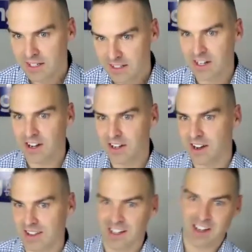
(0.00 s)
you know
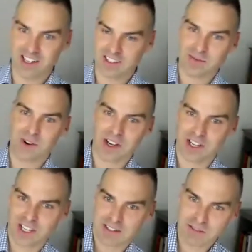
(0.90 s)
going like i actually work
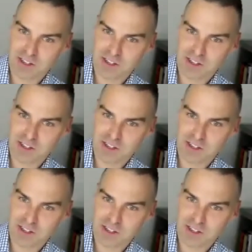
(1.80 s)
at